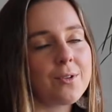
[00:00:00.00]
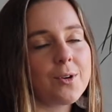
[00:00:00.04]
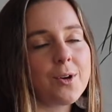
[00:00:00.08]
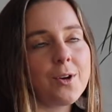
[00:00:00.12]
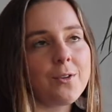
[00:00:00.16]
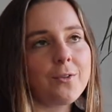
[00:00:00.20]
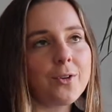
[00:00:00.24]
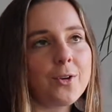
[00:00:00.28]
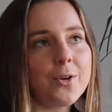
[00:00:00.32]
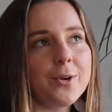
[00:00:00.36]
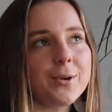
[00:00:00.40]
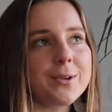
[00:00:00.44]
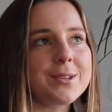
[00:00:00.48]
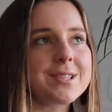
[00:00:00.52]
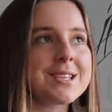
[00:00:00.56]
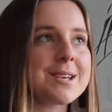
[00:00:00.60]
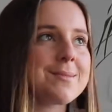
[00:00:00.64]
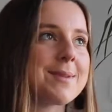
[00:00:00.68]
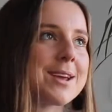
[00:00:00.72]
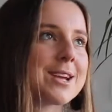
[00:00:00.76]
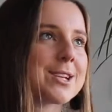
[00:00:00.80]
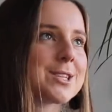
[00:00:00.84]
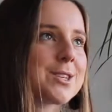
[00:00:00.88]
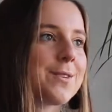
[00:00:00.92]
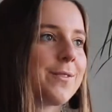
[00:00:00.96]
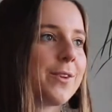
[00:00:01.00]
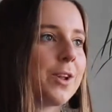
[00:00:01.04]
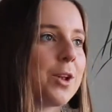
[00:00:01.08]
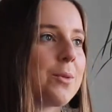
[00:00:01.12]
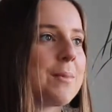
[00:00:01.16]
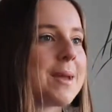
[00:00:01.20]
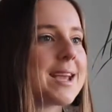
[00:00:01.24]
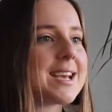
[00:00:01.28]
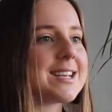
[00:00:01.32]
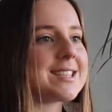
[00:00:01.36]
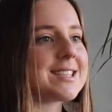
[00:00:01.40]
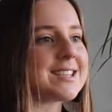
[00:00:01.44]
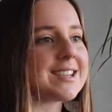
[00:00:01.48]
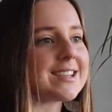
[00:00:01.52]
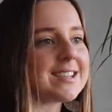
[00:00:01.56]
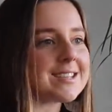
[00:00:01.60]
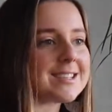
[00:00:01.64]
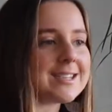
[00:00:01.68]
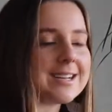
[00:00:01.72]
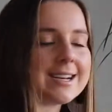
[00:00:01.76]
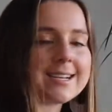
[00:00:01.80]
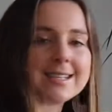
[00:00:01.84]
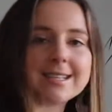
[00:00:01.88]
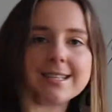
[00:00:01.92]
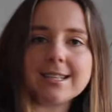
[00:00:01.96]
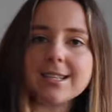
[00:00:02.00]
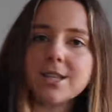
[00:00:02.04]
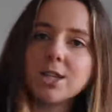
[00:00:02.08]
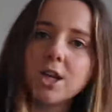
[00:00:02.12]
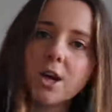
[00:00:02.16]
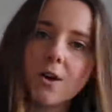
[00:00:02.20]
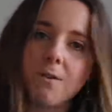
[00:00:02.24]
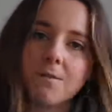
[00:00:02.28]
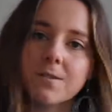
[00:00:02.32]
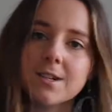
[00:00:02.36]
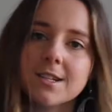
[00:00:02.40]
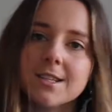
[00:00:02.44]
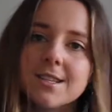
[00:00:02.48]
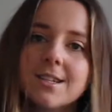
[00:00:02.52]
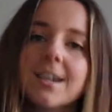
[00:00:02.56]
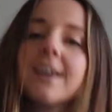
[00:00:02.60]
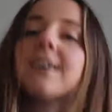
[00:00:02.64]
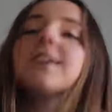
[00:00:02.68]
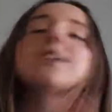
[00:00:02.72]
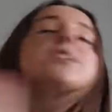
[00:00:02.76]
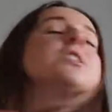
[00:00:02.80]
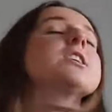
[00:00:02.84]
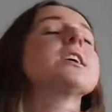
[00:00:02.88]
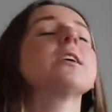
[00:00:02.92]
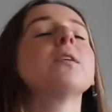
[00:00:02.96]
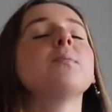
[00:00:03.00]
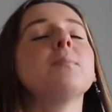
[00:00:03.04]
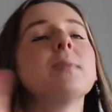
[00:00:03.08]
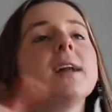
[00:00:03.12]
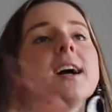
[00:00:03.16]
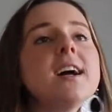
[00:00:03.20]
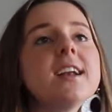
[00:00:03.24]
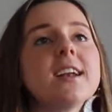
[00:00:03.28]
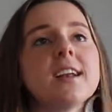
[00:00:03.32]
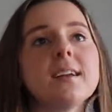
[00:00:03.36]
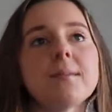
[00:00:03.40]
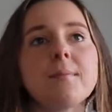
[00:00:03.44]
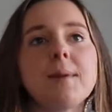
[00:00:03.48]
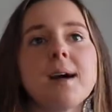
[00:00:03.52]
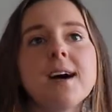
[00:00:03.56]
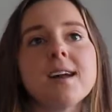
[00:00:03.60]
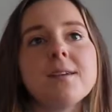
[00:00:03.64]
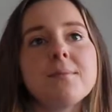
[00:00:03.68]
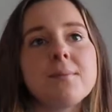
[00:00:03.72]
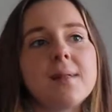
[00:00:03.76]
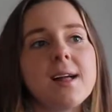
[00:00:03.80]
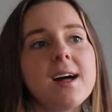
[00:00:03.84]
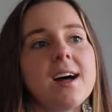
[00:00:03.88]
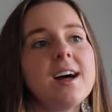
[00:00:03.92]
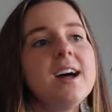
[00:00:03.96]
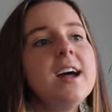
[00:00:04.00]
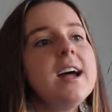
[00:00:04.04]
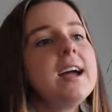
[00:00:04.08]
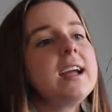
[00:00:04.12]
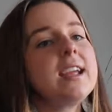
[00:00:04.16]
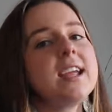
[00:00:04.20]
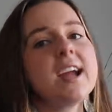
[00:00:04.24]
Of course, it makes you feel amazing, it's nice and soft, it's nourishing, blah, blah, blah, blah,